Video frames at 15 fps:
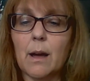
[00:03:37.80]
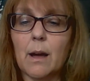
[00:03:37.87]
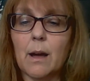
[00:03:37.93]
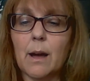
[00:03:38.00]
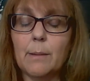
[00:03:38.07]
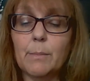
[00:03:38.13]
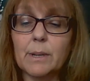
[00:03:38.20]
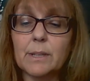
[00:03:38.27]

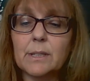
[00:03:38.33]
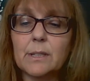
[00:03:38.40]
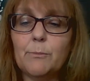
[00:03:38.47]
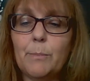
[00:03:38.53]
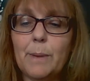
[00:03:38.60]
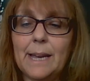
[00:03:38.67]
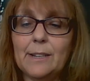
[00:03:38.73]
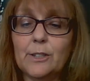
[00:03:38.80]
I must
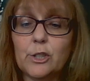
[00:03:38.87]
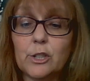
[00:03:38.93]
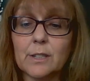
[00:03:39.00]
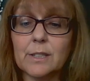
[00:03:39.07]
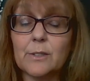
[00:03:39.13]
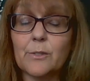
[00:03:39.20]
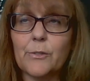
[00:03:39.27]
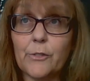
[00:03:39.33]
have been
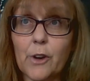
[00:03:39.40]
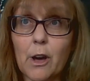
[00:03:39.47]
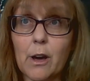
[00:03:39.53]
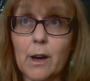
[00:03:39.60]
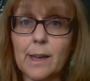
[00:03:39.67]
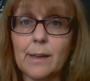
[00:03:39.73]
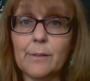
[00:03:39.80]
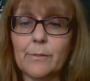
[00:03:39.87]
just
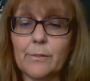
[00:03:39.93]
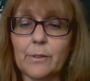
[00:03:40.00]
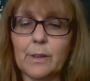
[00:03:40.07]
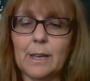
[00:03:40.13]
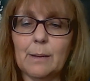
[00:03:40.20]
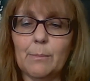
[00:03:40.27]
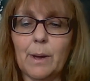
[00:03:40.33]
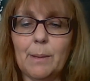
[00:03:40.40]
5
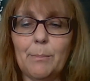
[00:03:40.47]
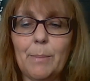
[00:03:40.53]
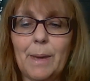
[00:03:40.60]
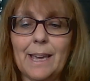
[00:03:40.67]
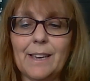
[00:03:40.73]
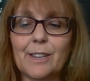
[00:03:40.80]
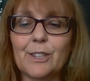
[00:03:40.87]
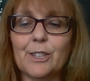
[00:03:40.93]
in my
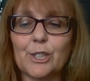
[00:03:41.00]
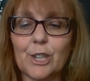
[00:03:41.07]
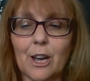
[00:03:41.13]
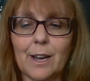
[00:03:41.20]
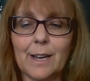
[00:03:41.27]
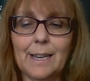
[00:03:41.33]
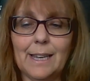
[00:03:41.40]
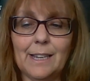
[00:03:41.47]
pink,
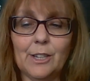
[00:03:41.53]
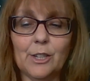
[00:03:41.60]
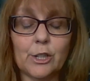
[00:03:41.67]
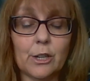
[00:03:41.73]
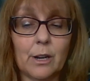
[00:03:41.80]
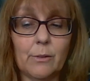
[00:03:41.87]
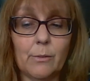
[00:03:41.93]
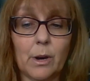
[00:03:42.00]
shiny
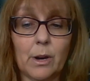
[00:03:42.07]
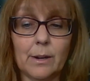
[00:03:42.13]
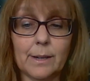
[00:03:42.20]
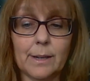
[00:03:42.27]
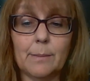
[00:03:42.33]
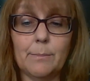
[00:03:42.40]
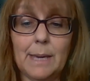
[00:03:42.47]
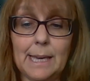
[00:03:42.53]
shalwar
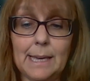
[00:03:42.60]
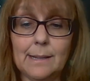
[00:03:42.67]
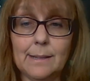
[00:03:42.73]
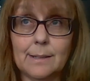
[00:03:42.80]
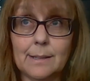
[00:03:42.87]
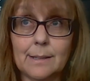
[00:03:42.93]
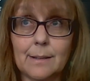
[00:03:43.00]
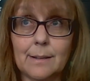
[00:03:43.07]

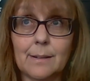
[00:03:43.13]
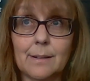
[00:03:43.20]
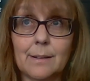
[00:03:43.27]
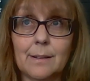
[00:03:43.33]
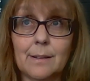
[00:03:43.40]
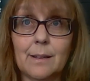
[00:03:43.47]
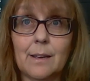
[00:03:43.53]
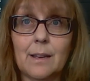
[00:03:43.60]
kameez.
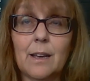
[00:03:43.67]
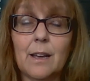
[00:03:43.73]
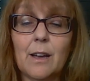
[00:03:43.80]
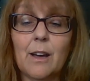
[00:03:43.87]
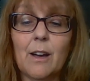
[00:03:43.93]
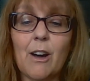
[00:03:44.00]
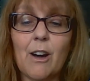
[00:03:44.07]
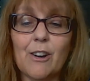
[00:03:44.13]

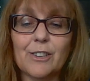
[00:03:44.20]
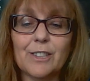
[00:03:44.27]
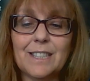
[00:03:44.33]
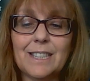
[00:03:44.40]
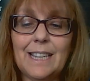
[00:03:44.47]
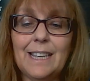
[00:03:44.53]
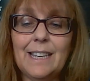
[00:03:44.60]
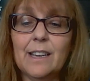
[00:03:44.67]

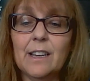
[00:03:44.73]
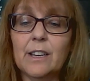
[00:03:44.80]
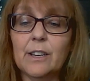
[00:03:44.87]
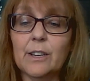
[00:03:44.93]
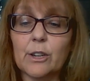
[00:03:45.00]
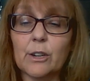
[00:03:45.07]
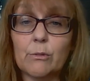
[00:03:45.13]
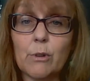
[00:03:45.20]
Auntie
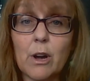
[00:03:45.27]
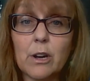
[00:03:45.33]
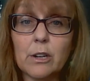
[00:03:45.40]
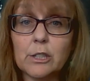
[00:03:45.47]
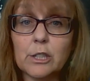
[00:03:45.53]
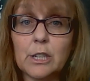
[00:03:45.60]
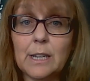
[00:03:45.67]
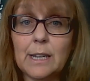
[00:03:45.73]

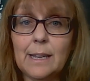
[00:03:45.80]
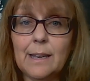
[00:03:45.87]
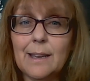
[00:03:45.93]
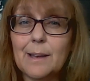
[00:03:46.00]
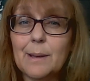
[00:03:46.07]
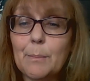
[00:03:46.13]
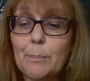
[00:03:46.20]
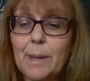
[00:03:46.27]
Karachi
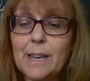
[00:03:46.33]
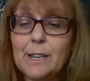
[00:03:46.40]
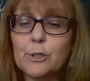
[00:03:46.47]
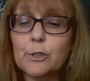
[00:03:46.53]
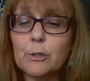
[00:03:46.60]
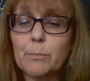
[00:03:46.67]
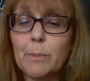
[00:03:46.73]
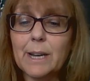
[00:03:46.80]

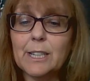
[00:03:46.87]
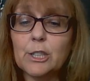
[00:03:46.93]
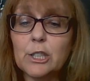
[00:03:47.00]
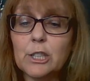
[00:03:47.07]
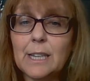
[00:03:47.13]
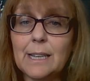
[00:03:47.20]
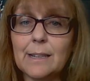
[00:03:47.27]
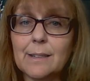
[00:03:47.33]
pinched my
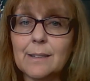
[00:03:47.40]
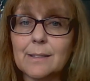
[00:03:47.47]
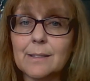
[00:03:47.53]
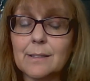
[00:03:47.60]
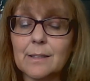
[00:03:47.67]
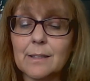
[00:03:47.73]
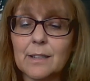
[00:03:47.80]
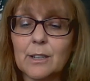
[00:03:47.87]

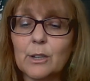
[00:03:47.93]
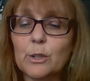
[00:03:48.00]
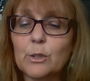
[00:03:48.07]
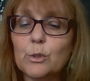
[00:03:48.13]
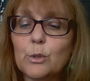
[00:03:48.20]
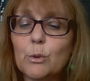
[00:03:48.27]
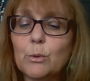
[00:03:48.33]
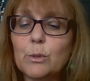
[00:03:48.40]
cheeks,
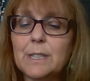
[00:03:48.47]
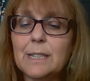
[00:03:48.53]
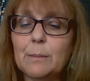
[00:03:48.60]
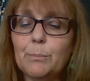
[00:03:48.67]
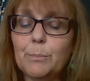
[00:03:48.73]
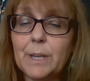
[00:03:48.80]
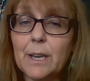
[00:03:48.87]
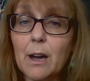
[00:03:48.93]
jaunty
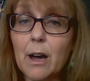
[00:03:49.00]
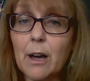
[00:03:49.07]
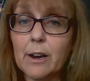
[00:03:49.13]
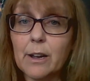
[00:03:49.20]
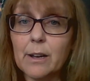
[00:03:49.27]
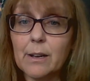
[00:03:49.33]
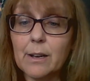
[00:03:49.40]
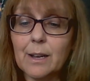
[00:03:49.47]

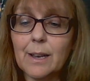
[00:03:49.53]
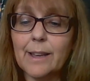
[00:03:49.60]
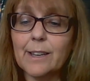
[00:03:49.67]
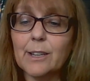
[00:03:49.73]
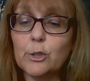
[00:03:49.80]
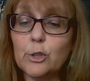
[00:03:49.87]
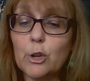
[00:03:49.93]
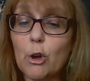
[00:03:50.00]
piara
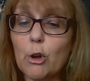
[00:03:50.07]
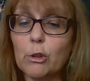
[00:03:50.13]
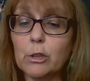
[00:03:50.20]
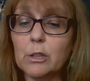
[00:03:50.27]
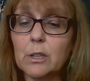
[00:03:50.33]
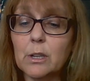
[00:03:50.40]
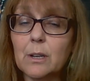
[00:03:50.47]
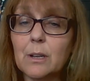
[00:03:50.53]
like a
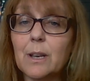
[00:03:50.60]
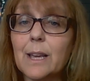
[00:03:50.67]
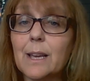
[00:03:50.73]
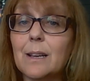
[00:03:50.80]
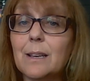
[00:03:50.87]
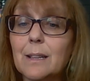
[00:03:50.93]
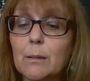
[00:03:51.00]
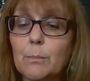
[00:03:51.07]
doll, like
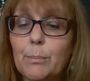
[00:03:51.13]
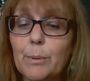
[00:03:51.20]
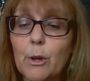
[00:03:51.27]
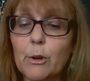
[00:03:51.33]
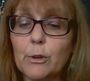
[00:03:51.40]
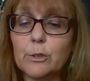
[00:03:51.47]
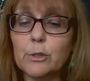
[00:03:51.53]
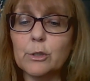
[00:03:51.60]
a little
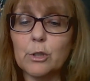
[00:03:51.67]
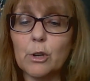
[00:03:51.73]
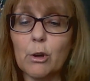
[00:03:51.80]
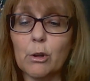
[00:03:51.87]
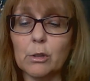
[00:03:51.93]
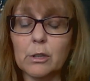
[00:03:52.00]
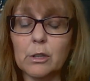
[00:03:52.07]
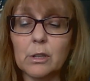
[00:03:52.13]
blonde
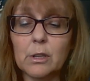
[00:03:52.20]
doll.